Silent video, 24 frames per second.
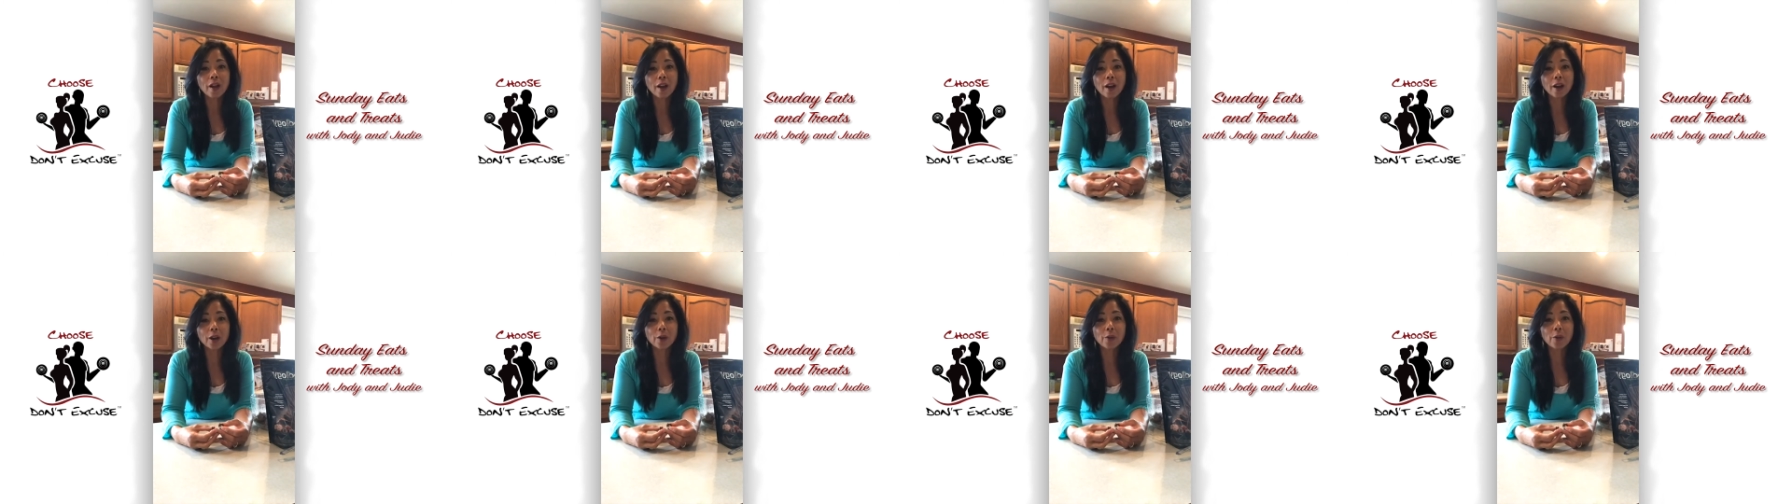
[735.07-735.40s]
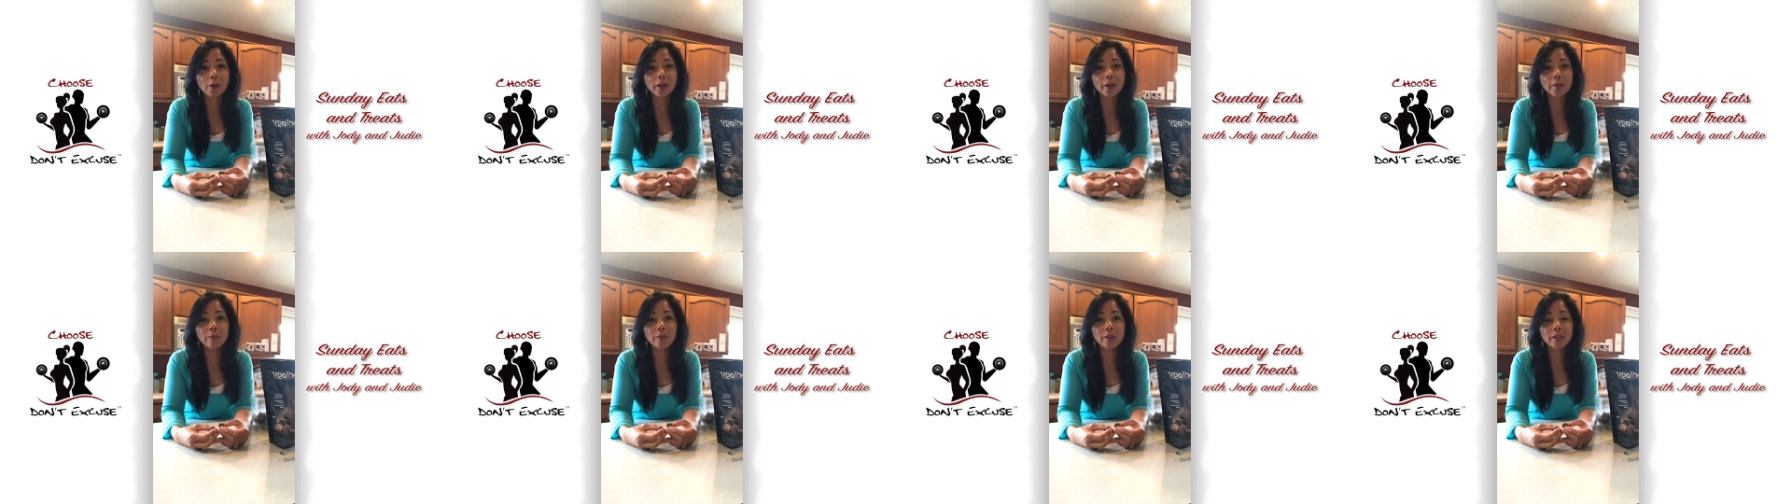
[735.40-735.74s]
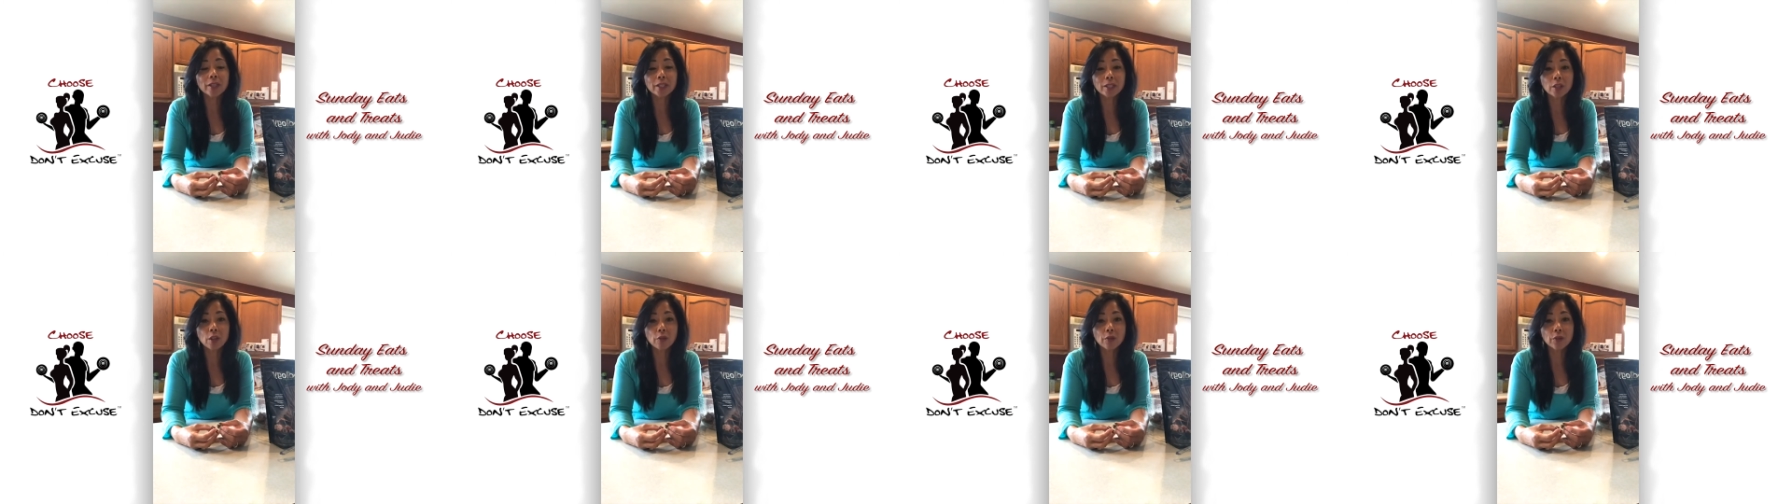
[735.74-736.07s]
are quite a
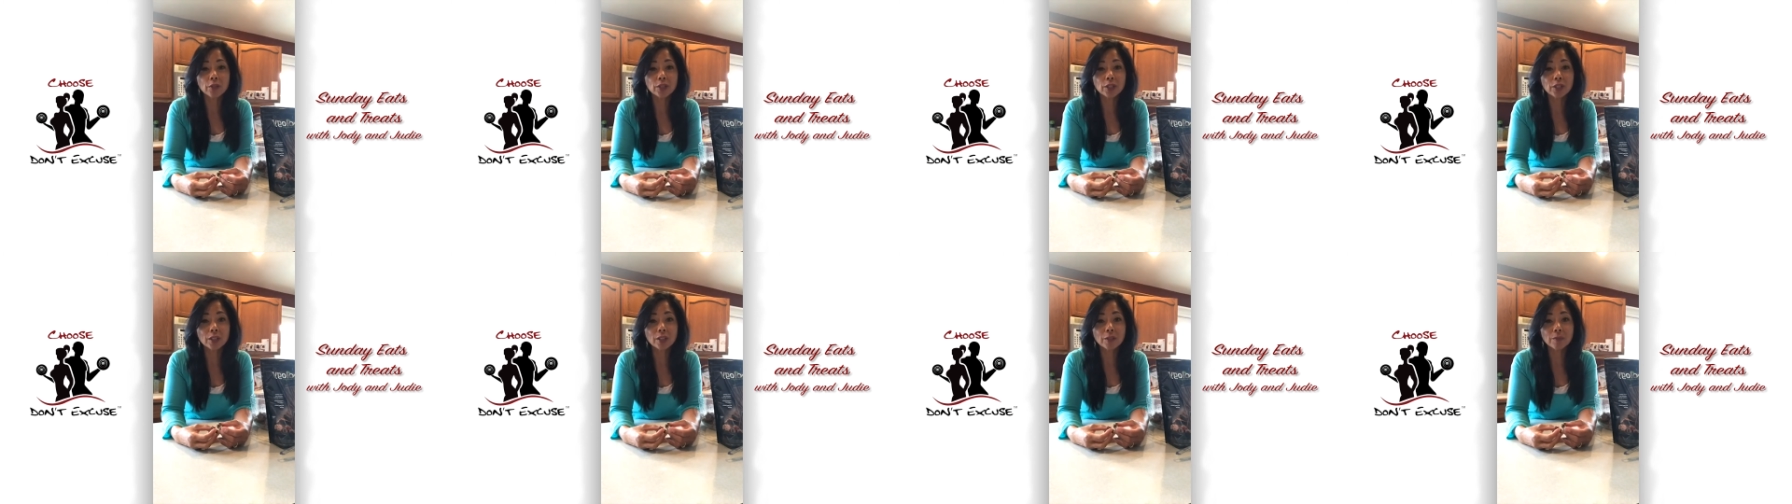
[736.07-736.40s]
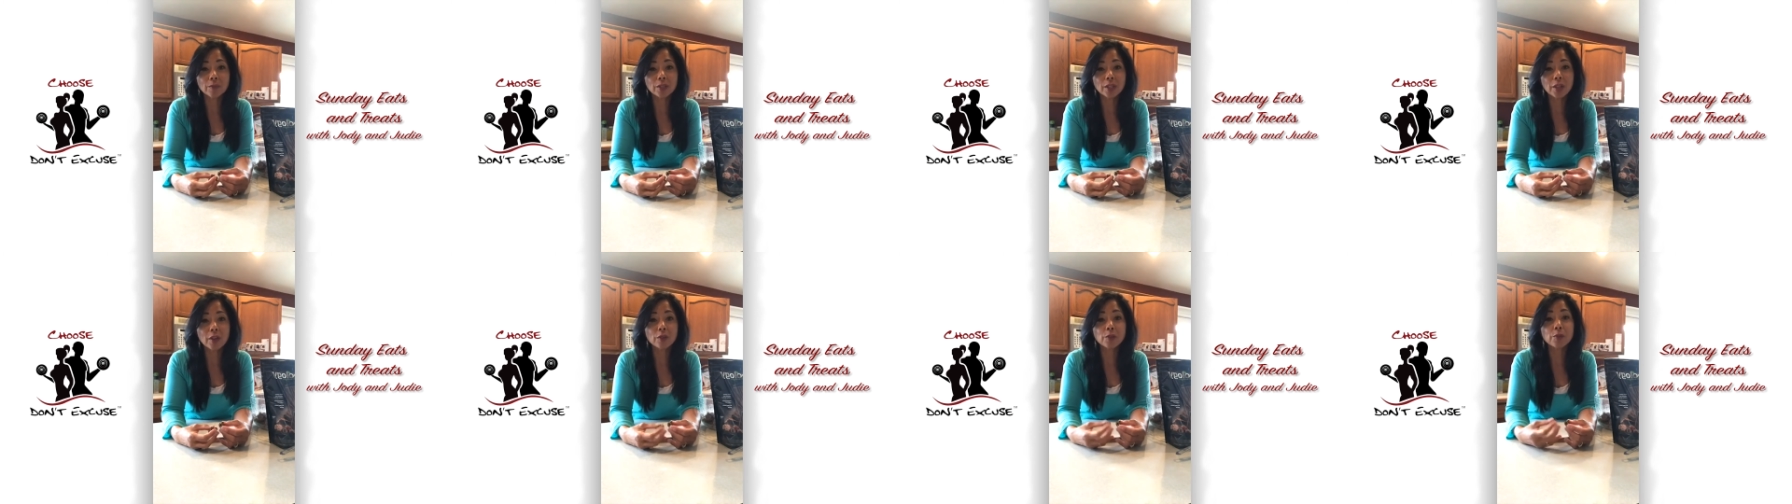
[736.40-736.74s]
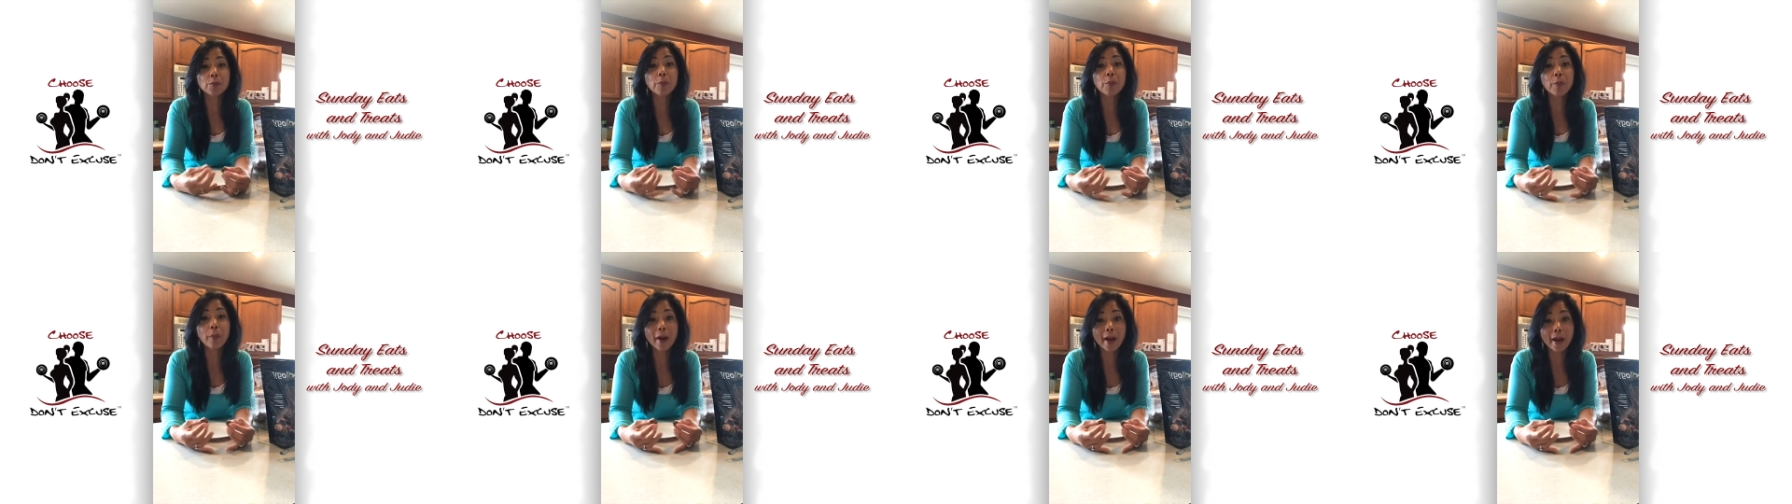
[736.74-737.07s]
bit selfish in themselves,
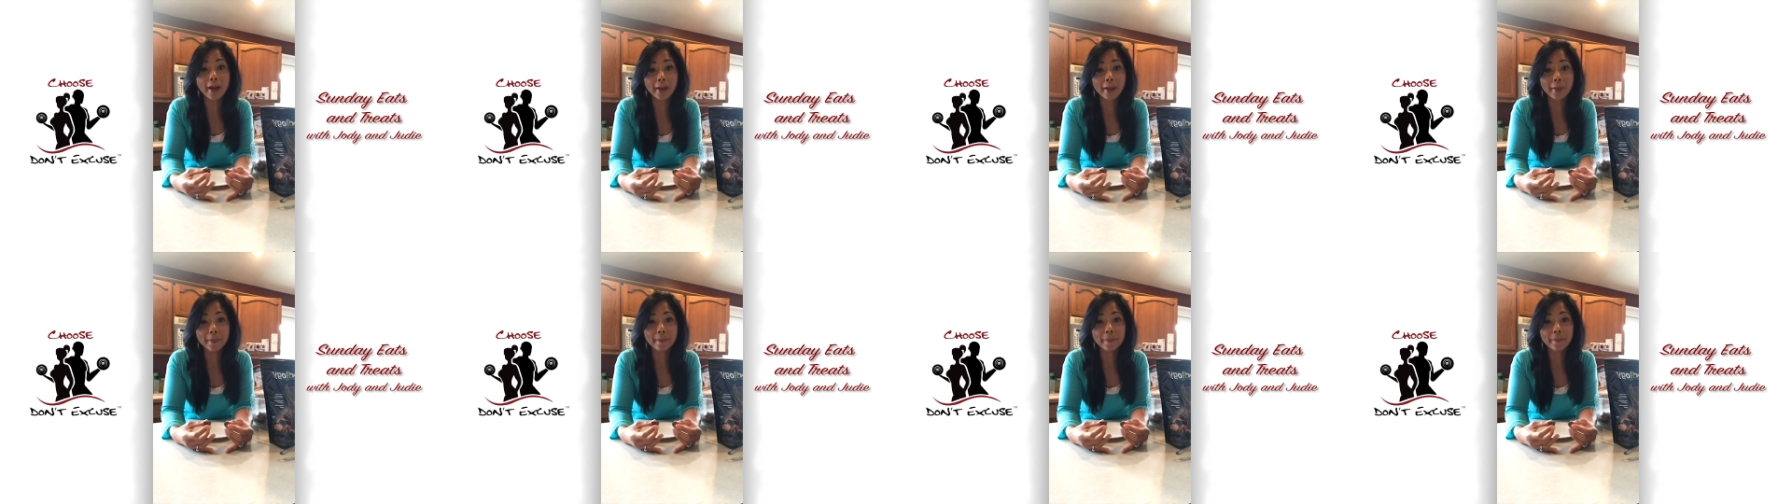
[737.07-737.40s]
but